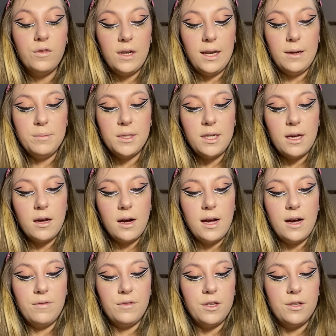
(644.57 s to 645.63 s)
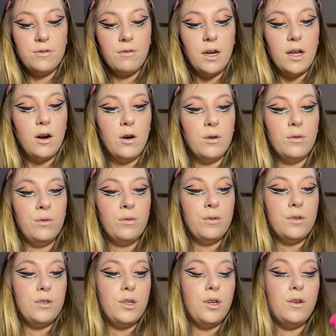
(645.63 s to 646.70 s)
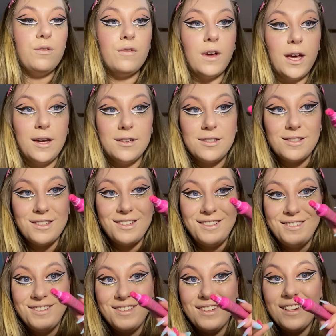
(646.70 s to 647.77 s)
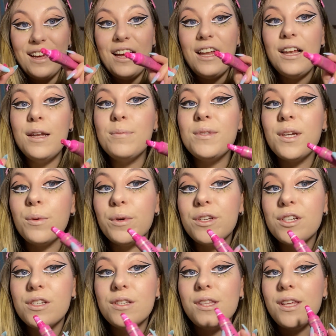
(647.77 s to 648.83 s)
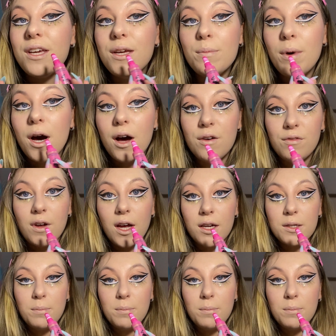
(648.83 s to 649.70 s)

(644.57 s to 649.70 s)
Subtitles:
lipstick, I have this really old Too Faced lipstick, which is the perfect